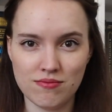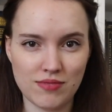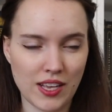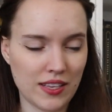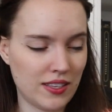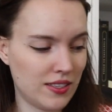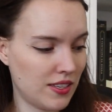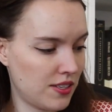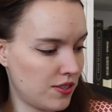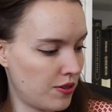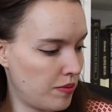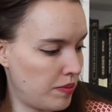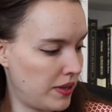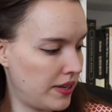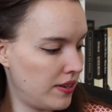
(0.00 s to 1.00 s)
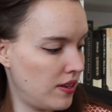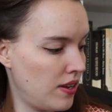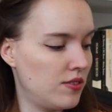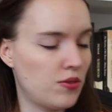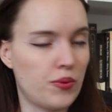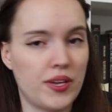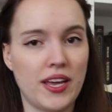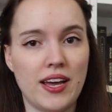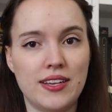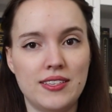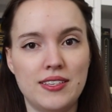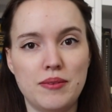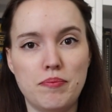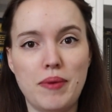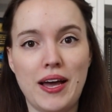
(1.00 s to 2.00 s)
I think that's a good plan. So we get
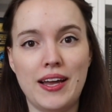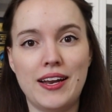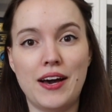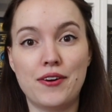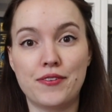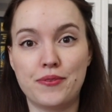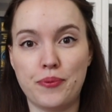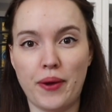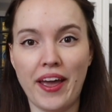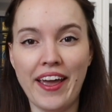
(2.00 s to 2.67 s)
the bad out of the way.